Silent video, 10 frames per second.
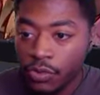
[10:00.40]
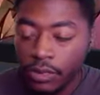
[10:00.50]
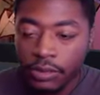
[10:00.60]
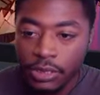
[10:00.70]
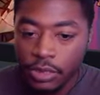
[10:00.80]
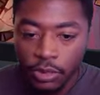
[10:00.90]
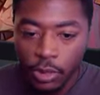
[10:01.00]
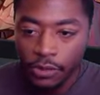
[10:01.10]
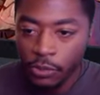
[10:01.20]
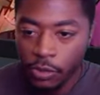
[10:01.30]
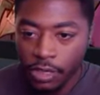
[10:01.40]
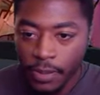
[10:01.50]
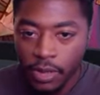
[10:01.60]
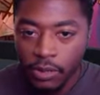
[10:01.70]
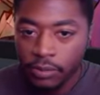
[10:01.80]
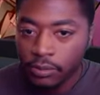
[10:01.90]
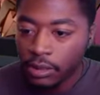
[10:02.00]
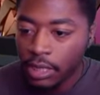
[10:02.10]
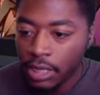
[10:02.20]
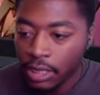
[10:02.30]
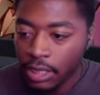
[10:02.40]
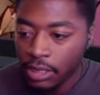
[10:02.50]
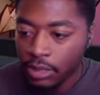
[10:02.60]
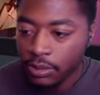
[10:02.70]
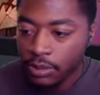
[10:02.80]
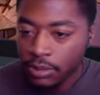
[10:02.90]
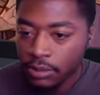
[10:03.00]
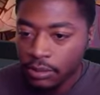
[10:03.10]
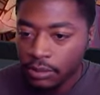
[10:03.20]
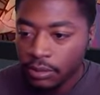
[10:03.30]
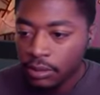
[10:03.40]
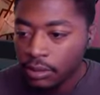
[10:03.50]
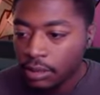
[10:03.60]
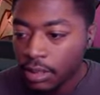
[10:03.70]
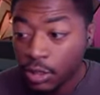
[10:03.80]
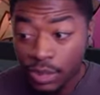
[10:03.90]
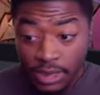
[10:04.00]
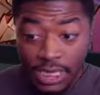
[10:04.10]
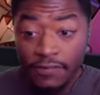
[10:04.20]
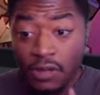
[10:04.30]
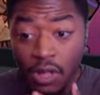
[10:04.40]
run, so you don't have to worry about cutting it close. And you can save your